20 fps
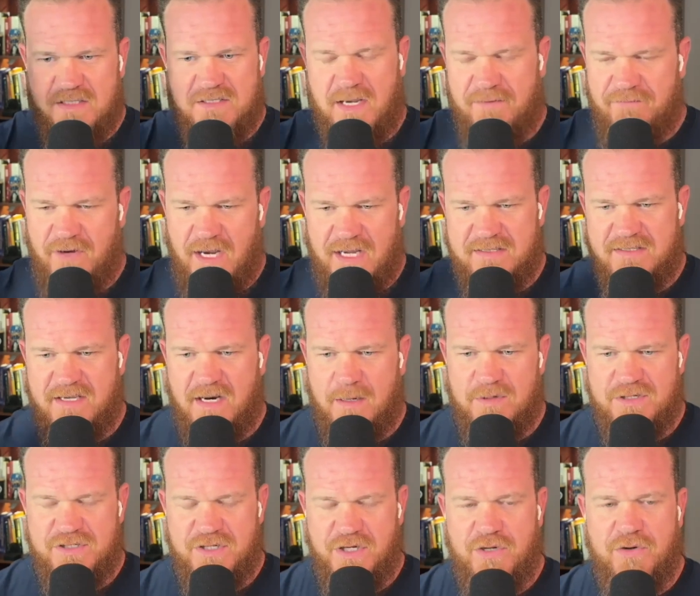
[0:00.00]
I've got
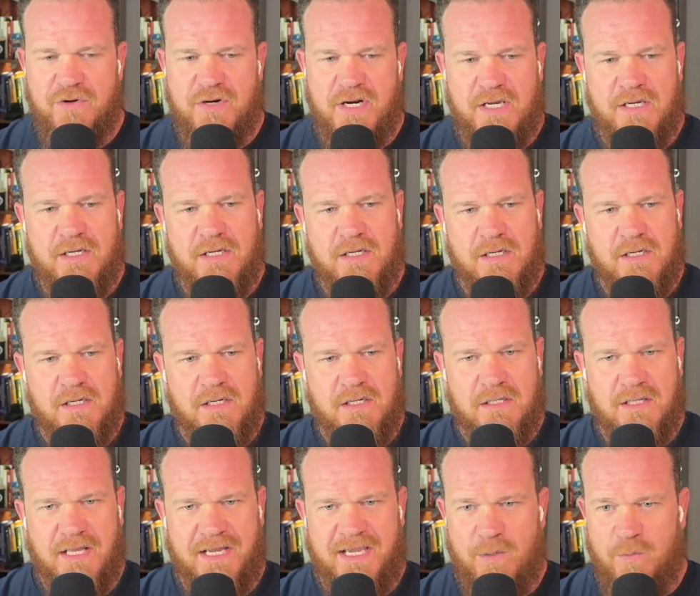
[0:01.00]
cybersecurity.
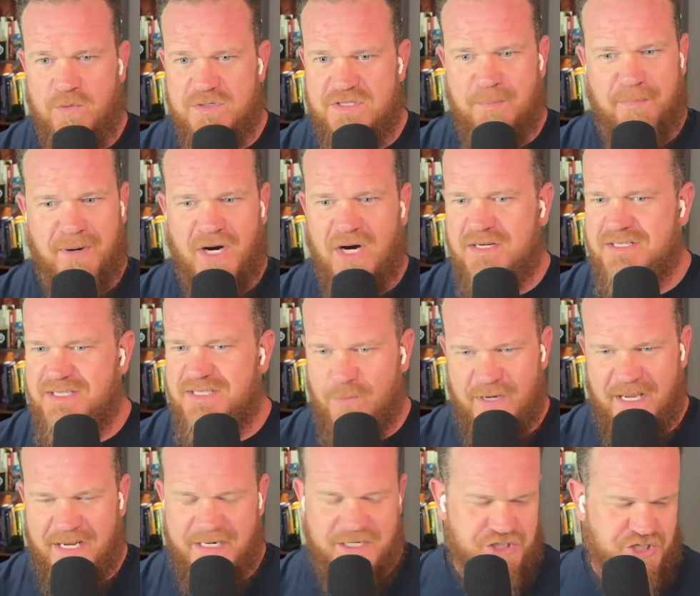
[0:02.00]
Like it was a box that
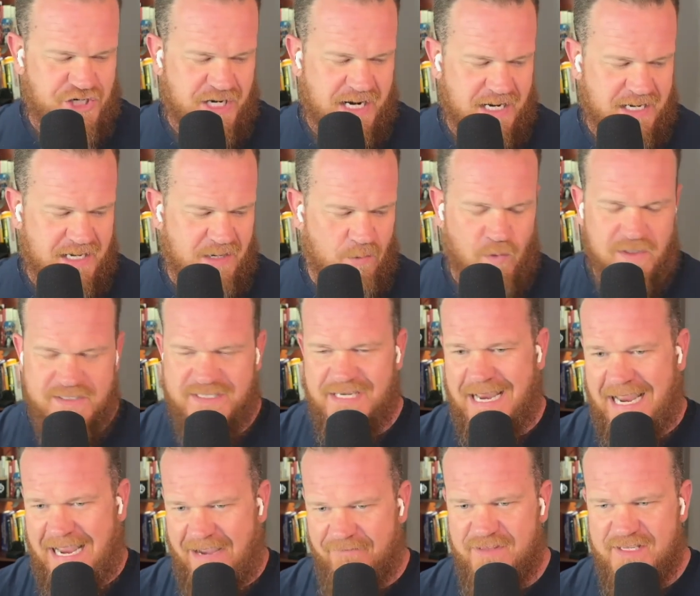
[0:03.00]
we had to check. And once I
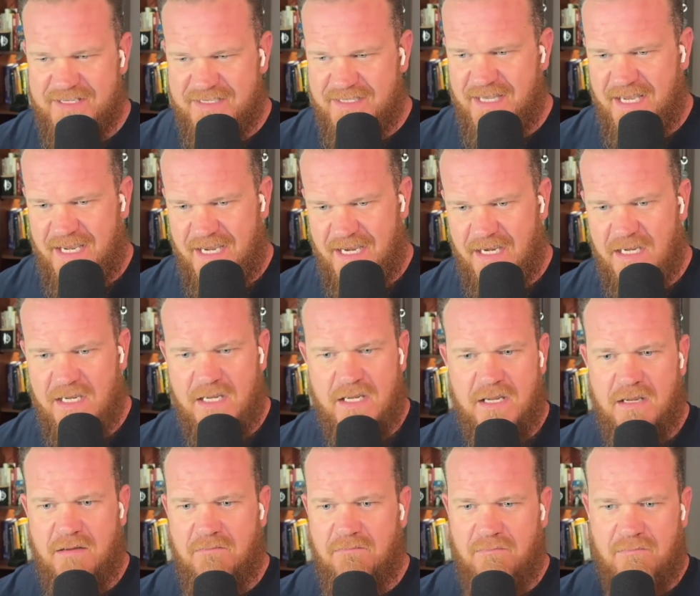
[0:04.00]
have this thing,
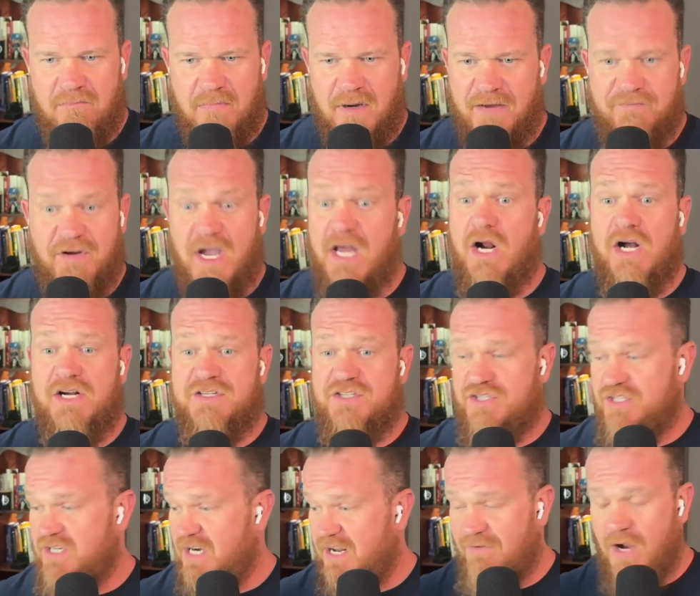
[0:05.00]
I've got
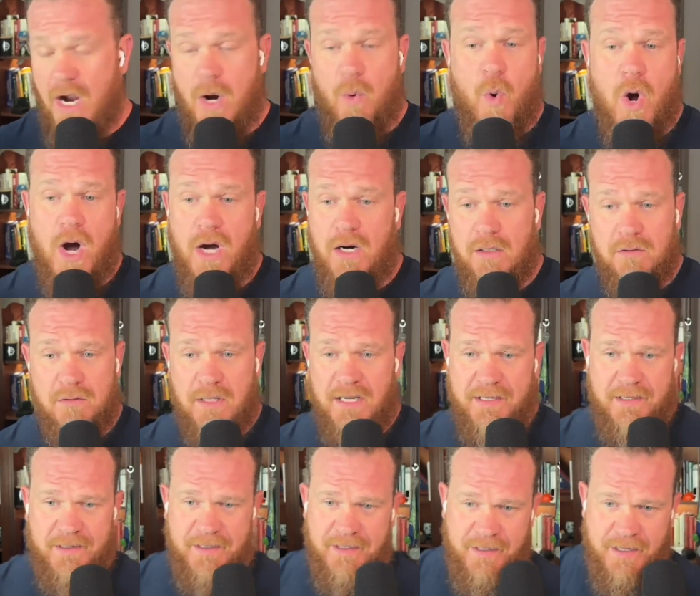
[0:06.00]
oxygen. I've got water. Like
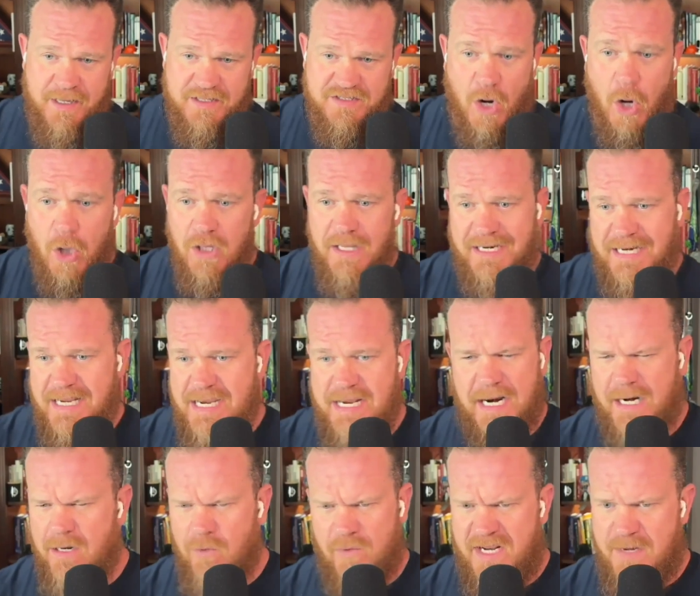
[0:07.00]
it's all I need.
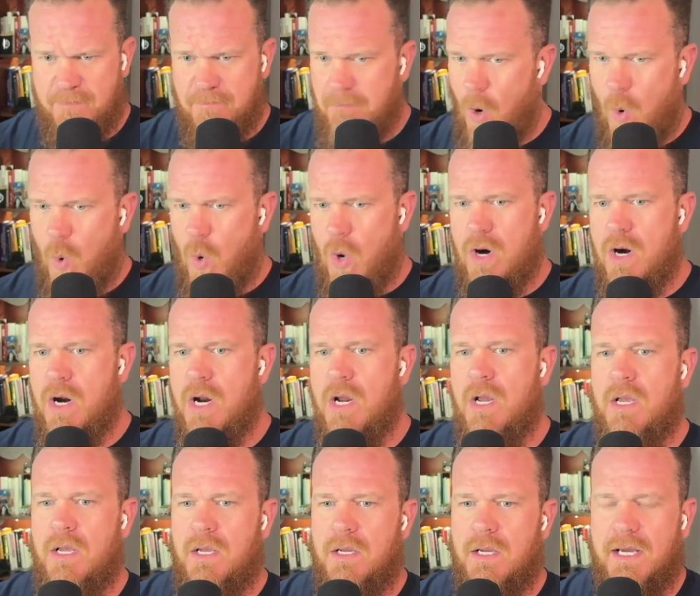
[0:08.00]
I don't need more.
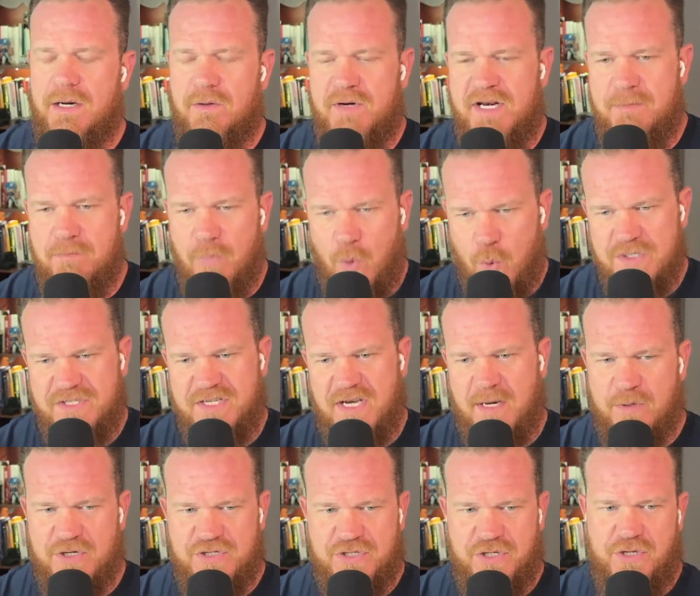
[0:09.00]
I don't need more
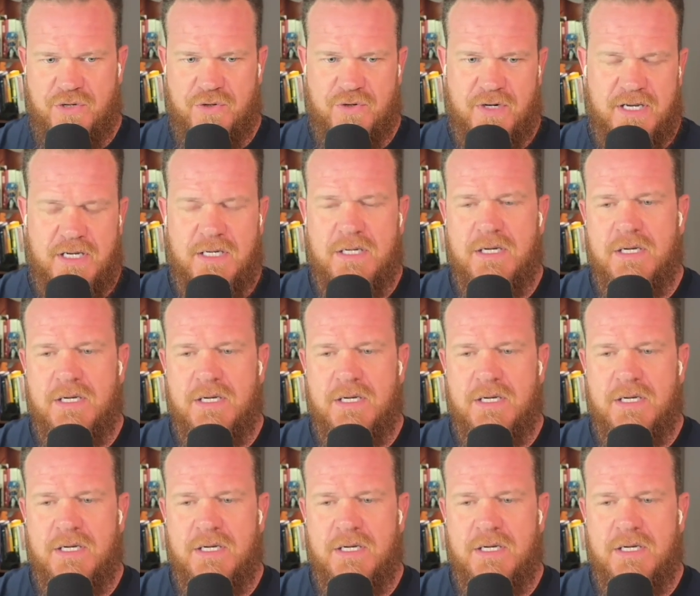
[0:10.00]
cybersecurity.